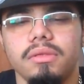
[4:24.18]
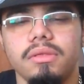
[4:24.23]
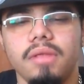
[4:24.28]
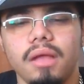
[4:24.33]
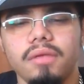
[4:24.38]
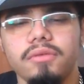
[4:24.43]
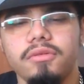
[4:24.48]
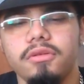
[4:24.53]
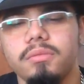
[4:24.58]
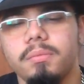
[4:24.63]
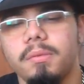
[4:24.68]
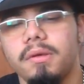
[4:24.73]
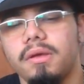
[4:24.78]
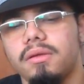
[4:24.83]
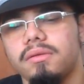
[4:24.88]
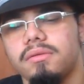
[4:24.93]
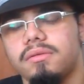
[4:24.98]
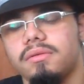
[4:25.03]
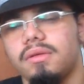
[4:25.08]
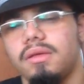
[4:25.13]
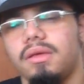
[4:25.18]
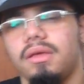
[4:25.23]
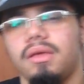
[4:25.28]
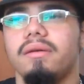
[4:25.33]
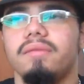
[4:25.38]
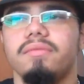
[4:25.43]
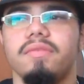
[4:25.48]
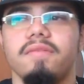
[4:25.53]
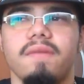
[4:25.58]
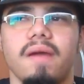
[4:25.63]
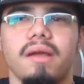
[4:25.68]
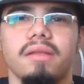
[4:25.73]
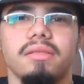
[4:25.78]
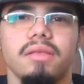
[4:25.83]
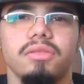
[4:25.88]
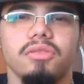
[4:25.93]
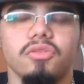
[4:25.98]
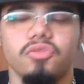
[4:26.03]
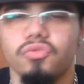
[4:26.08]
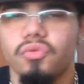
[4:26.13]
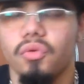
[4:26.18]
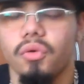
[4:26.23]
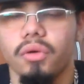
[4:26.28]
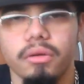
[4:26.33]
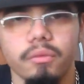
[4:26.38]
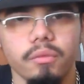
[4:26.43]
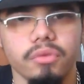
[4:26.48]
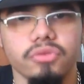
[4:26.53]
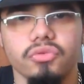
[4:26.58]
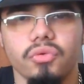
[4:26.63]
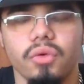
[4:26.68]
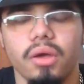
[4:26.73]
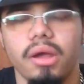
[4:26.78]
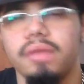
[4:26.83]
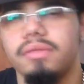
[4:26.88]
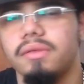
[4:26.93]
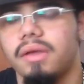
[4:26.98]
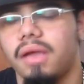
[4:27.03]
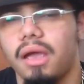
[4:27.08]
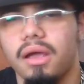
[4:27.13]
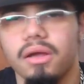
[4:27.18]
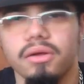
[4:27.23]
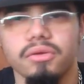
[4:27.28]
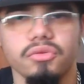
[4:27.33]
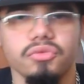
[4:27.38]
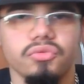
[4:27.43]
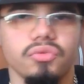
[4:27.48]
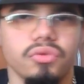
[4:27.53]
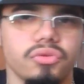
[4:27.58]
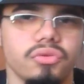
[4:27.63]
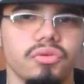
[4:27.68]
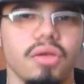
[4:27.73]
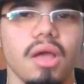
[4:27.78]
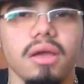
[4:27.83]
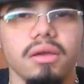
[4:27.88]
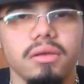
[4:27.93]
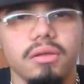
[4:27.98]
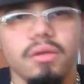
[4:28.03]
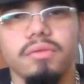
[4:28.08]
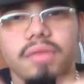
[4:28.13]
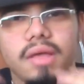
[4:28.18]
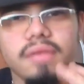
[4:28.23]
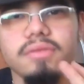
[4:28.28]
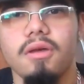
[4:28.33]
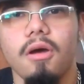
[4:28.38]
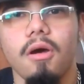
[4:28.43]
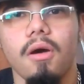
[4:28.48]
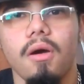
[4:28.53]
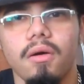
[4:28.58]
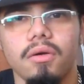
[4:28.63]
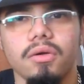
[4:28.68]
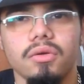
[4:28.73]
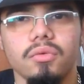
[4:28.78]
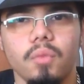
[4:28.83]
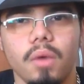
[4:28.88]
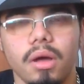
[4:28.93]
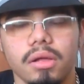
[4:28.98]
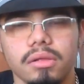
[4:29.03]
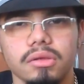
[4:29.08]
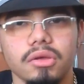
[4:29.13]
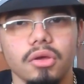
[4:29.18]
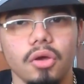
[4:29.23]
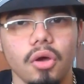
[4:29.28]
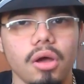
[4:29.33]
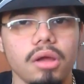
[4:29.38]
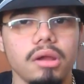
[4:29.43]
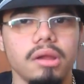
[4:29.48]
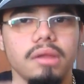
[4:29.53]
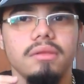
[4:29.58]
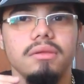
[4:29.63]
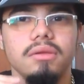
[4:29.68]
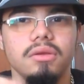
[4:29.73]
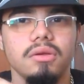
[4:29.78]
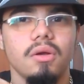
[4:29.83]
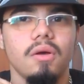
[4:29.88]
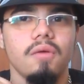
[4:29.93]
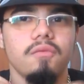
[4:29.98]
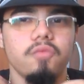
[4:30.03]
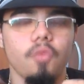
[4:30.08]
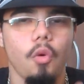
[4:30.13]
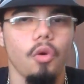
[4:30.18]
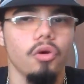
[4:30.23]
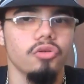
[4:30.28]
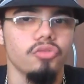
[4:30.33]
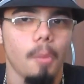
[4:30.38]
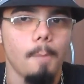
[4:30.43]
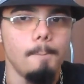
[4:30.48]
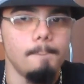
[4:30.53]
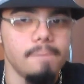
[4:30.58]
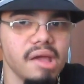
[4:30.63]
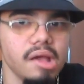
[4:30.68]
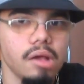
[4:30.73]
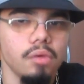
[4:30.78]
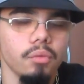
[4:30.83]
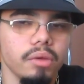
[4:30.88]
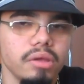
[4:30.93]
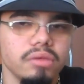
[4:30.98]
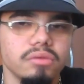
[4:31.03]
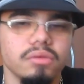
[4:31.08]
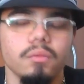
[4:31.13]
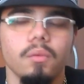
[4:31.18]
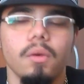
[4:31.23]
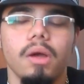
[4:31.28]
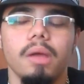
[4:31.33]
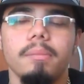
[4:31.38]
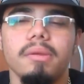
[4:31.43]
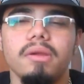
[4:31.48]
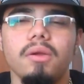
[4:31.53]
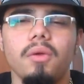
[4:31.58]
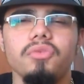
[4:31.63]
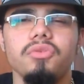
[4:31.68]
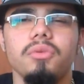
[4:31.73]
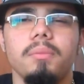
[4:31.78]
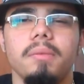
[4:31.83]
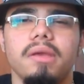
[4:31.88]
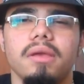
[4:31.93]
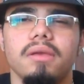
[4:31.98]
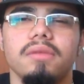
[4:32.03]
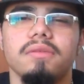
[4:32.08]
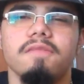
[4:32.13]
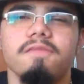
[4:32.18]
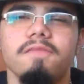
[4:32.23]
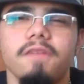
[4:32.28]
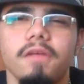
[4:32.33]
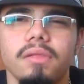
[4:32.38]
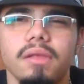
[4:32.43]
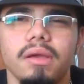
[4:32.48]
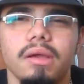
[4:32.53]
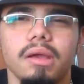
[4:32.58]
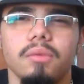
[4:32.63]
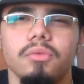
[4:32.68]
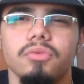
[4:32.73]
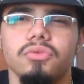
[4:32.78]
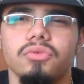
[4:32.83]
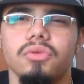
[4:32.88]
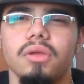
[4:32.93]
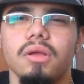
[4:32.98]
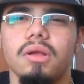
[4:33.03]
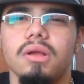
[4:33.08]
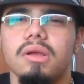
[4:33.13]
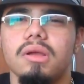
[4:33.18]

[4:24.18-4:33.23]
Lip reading: not just because of the fact that the story was great and the characters were interesting. That's all well and good, and of course a big reason why, but also because it felt like I was